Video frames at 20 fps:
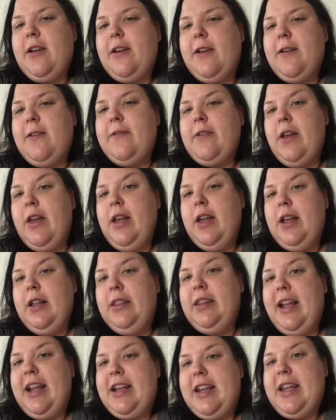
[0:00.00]
of
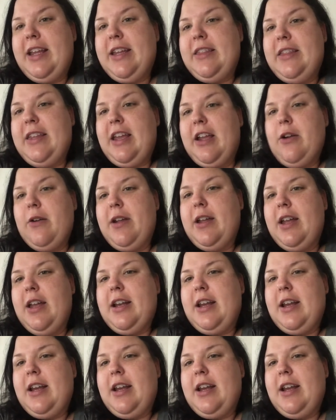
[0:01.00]
lightning in the area.